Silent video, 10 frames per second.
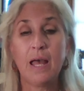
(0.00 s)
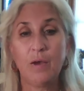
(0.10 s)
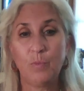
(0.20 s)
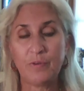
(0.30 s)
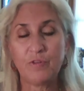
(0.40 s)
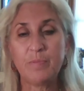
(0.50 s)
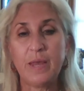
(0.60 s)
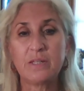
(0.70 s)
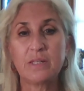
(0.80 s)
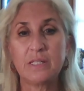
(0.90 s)
Went from
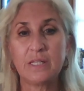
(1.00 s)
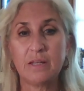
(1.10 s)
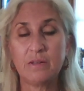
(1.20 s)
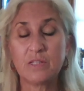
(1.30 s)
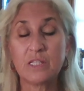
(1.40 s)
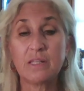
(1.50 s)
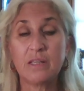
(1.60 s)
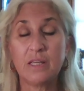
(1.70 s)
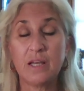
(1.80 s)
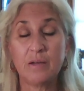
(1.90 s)
that to the
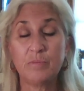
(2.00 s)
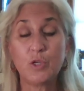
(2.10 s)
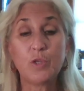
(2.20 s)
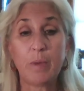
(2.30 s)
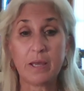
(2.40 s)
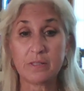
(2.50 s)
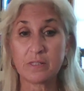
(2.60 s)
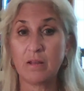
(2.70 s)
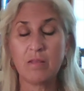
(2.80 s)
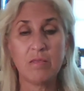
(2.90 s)

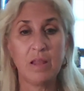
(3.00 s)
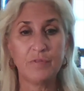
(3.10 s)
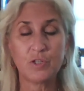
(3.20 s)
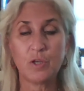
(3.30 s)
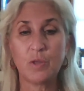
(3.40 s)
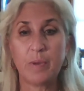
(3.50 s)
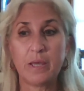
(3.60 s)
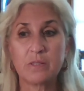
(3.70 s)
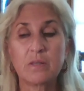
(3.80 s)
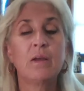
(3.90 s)
toothpaste. Love the
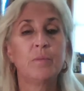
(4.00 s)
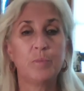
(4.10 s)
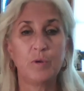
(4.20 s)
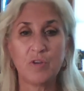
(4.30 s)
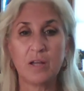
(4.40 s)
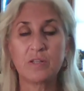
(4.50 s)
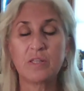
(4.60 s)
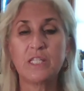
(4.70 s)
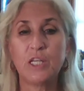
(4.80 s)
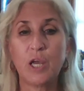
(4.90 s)
toothpaste. Moved on to
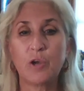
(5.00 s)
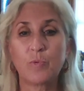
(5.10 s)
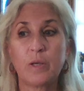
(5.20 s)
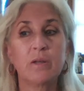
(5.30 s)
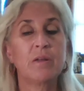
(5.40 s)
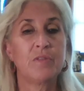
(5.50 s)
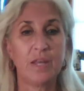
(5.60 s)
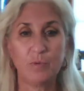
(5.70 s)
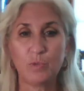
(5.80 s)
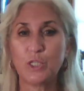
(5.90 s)
the deodorant.
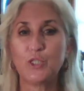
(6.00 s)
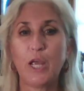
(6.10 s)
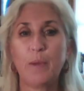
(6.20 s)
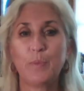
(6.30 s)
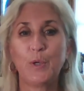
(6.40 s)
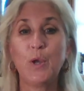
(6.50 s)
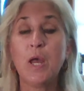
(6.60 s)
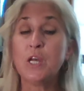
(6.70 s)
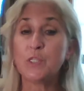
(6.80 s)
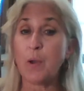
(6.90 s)
Then it was the shampoo.
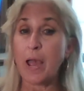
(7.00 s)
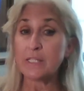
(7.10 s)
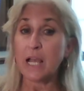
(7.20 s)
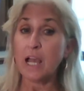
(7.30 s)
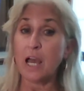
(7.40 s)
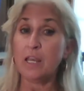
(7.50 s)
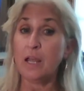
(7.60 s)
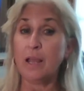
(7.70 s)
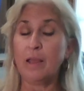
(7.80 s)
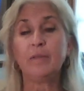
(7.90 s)
So as I got,
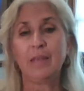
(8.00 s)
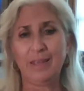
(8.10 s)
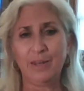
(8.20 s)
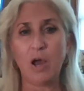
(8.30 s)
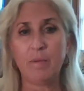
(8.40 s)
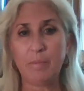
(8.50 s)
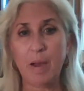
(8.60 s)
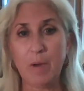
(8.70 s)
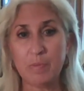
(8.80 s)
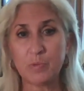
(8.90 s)
my
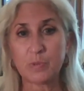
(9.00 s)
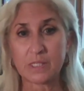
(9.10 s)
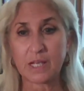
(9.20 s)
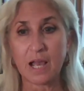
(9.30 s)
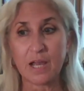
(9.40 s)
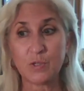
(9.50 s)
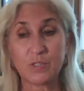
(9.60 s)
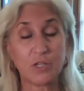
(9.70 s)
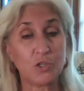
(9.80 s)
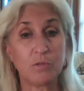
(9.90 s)
mama was the kind who
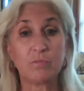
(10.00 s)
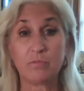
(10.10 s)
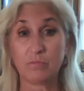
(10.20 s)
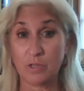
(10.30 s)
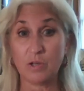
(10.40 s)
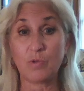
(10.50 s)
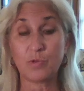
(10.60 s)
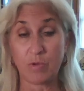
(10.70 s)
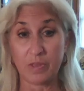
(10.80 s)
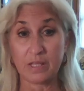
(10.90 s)
said you don't
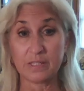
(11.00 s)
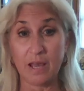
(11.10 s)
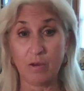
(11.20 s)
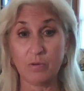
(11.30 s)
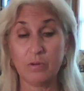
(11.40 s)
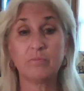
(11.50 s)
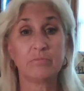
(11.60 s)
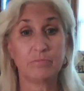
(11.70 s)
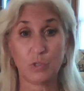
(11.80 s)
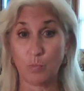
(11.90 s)
throw things out.
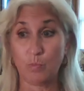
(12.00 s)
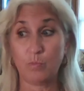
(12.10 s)
So